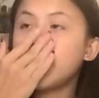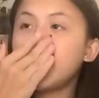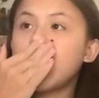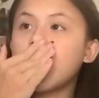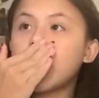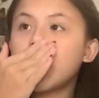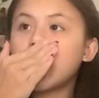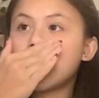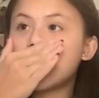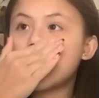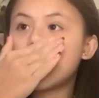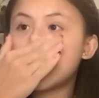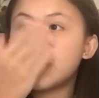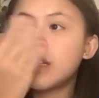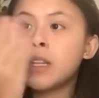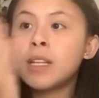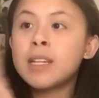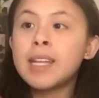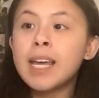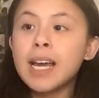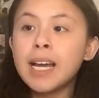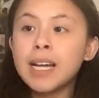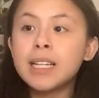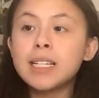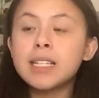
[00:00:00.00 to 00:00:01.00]
necklace, the
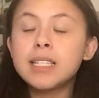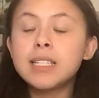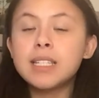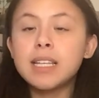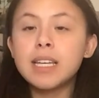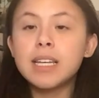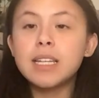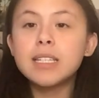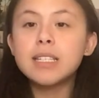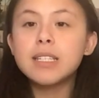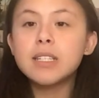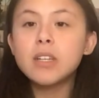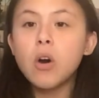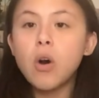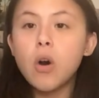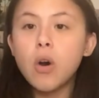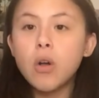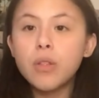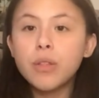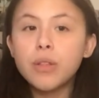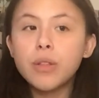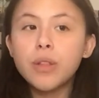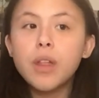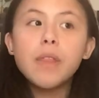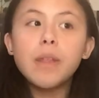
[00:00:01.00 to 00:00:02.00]
necklaces
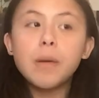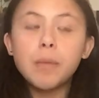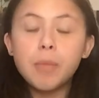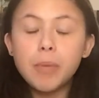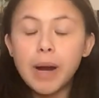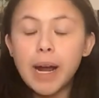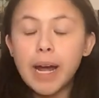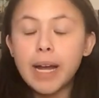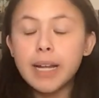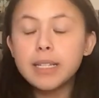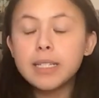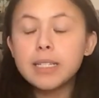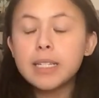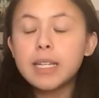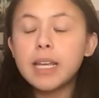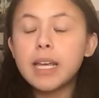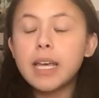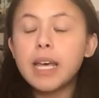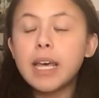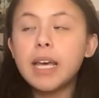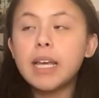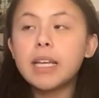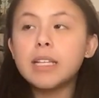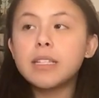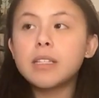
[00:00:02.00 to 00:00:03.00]
on the brand
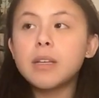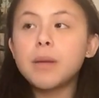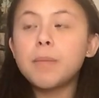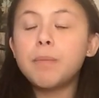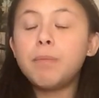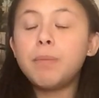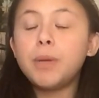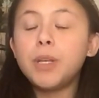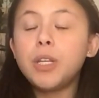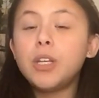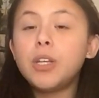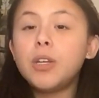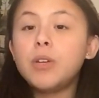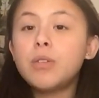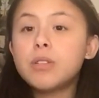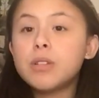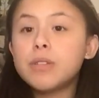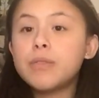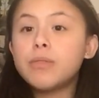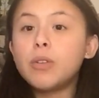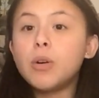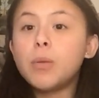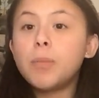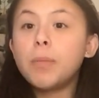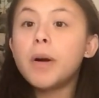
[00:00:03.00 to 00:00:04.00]
is
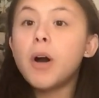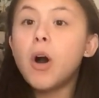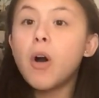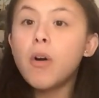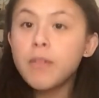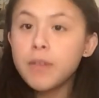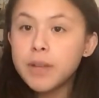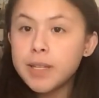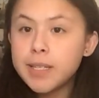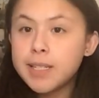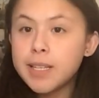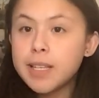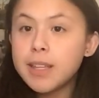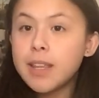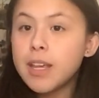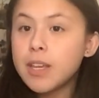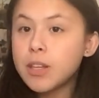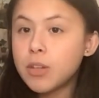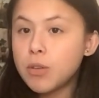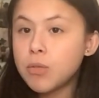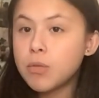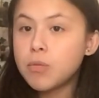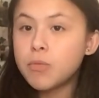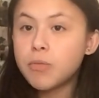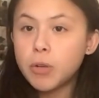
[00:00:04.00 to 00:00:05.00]
beautiful, but obviously they
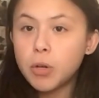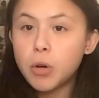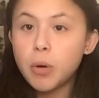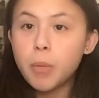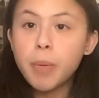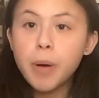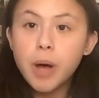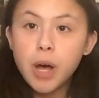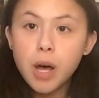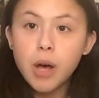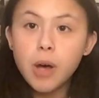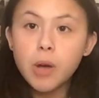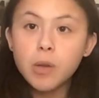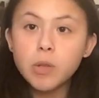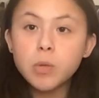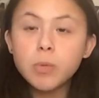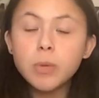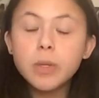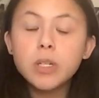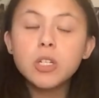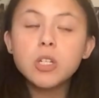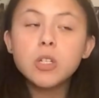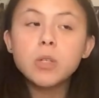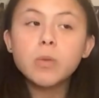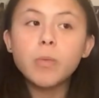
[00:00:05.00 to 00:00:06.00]
use real pearls,
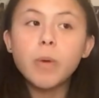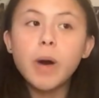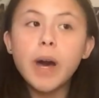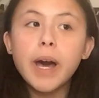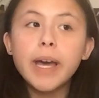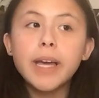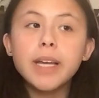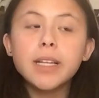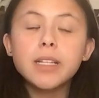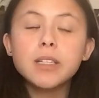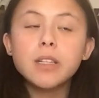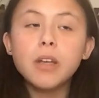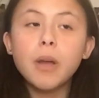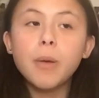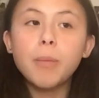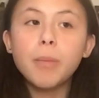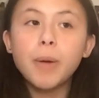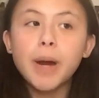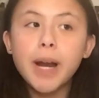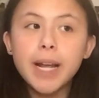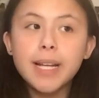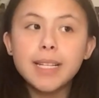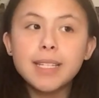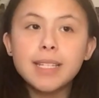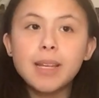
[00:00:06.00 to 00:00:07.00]
which is why it's so
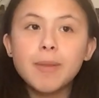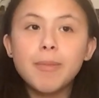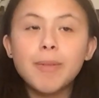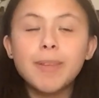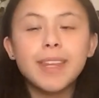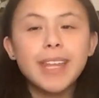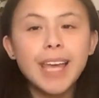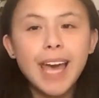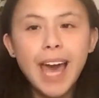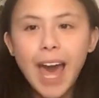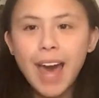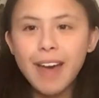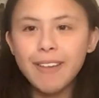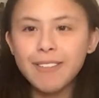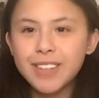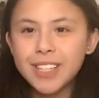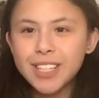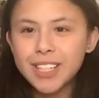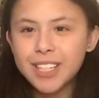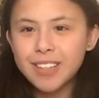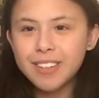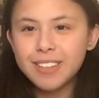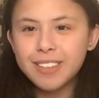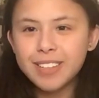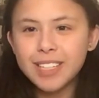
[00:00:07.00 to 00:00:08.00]
pricey, but they have
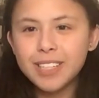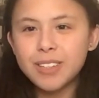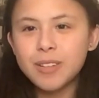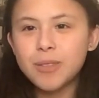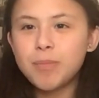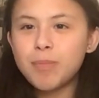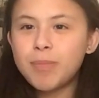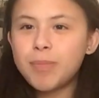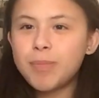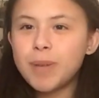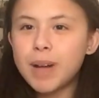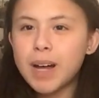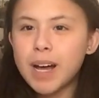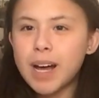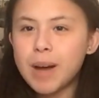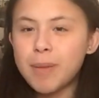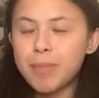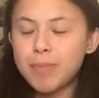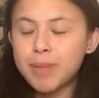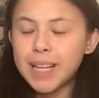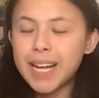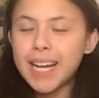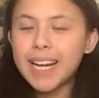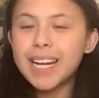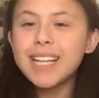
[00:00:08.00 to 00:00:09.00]
cute little uh,
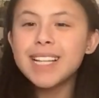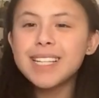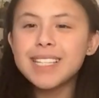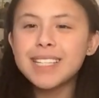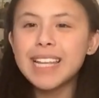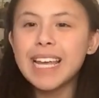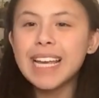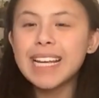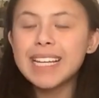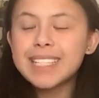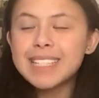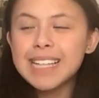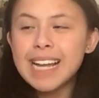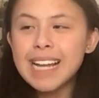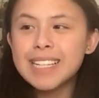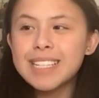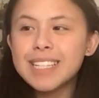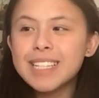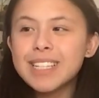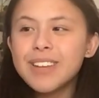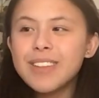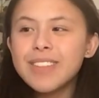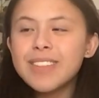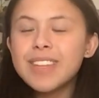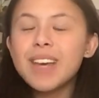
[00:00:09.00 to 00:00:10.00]
planets like
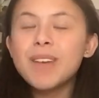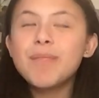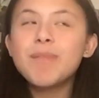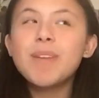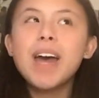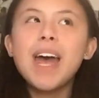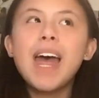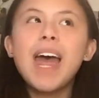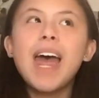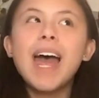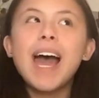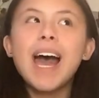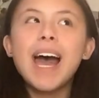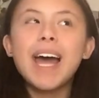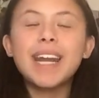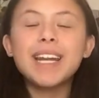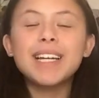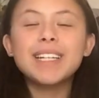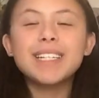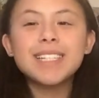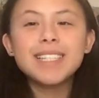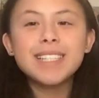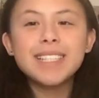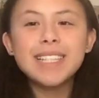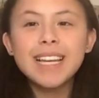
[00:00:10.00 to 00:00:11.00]
Saturn on them, and
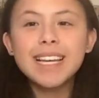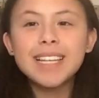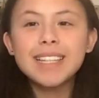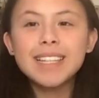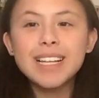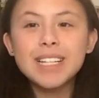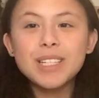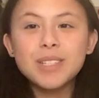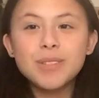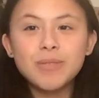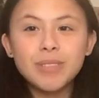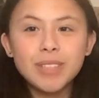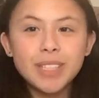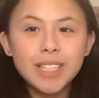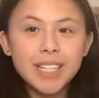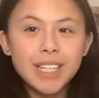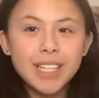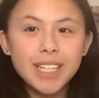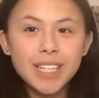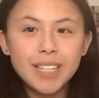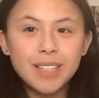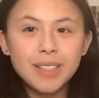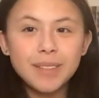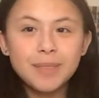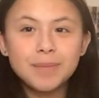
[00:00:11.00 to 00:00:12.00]
I just think that's really
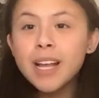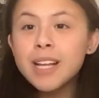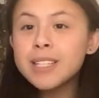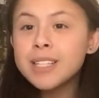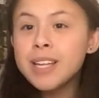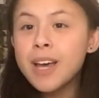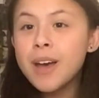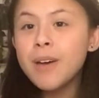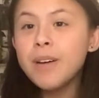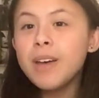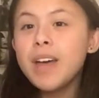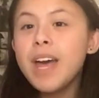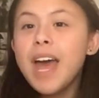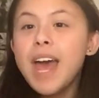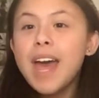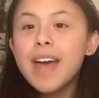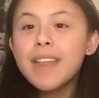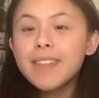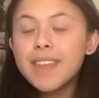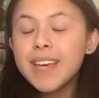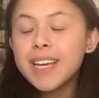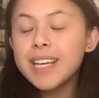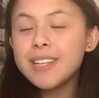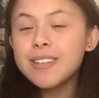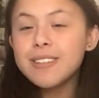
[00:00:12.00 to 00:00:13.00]
cute. So
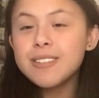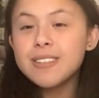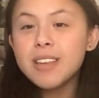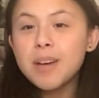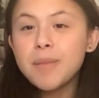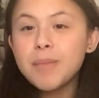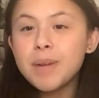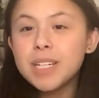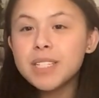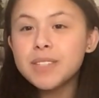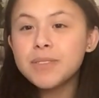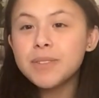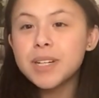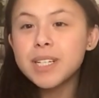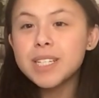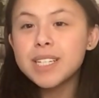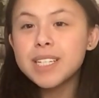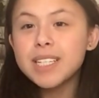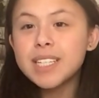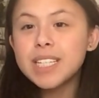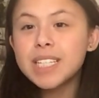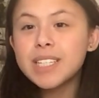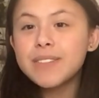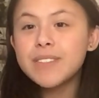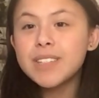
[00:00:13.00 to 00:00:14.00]
thank you so much for
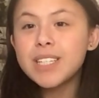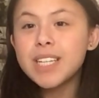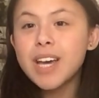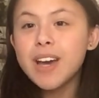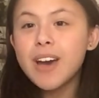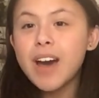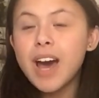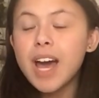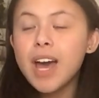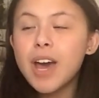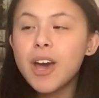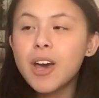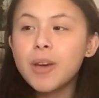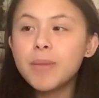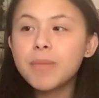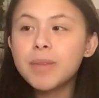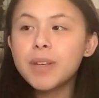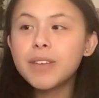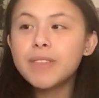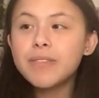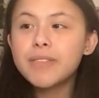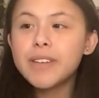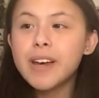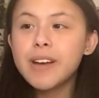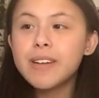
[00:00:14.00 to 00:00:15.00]
watching this video. I hope
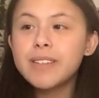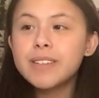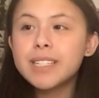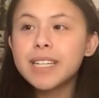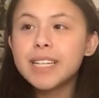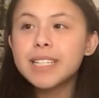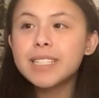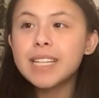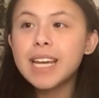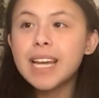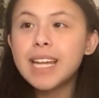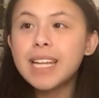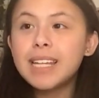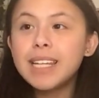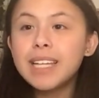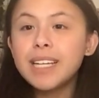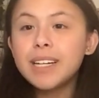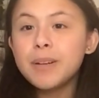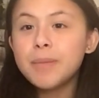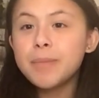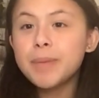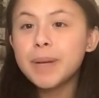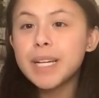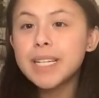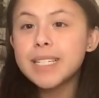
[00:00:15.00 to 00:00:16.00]
you found it a
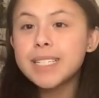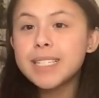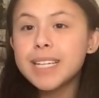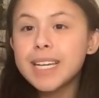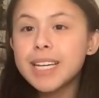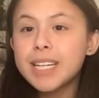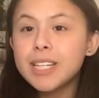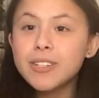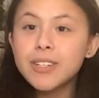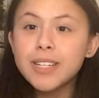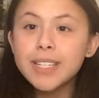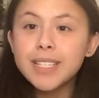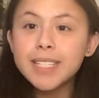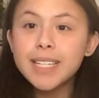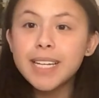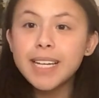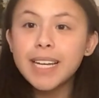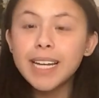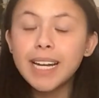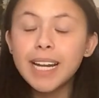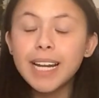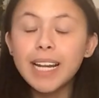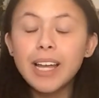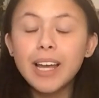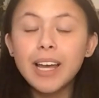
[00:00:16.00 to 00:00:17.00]
little bit
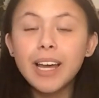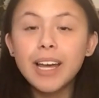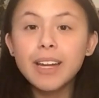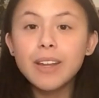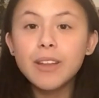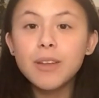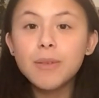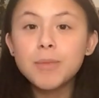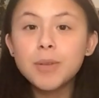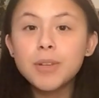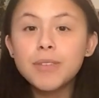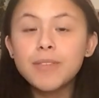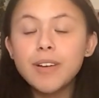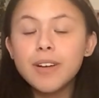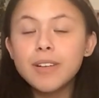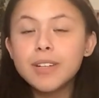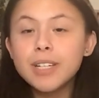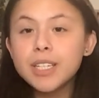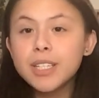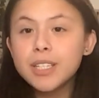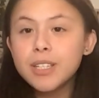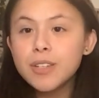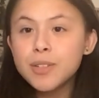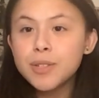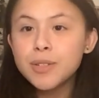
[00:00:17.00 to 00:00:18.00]
interesting and I hope you found
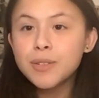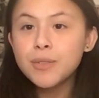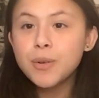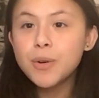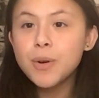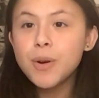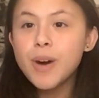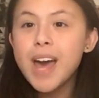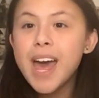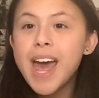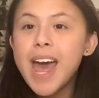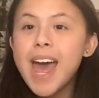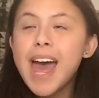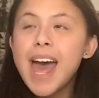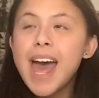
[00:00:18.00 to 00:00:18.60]
it useful.